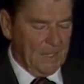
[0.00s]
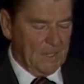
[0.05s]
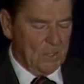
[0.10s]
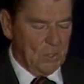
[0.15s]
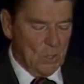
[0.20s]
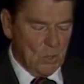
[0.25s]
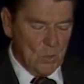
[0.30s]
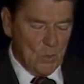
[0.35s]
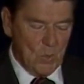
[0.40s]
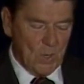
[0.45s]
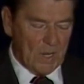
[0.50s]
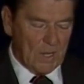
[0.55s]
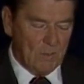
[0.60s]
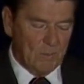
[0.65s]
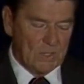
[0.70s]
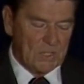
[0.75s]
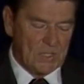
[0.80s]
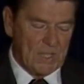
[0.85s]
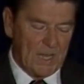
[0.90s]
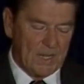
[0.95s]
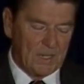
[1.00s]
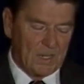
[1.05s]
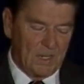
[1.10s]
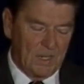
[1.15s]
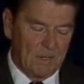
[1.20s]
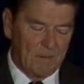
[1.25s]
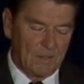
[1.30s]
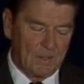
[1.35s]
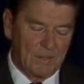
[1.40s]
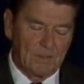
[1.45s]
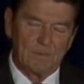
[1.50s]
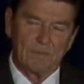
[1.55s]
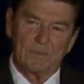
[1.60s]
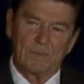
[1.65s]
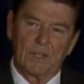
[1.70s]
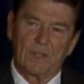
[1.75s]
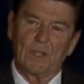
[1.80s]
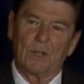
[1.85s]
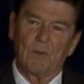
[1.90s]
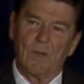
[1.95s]
Nowhere was that clearer
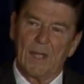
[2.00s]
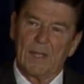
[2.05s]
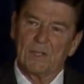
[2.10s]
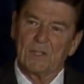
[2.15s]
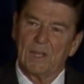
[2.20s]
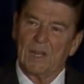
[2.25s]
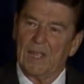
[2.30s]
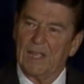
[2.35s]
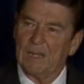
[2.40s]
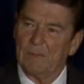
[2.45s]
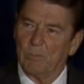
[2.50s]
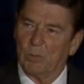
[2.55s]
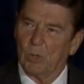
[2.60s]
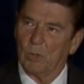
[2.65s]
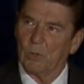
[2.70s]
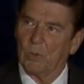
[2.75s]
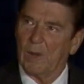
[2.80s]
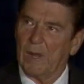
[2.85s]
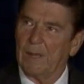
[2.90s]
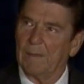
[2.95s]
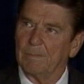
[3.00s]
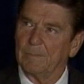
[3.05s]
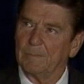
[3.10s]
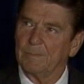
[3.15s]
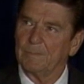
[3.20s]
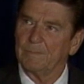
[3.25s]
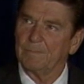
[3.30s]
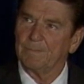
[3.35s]
than the grants and aid program.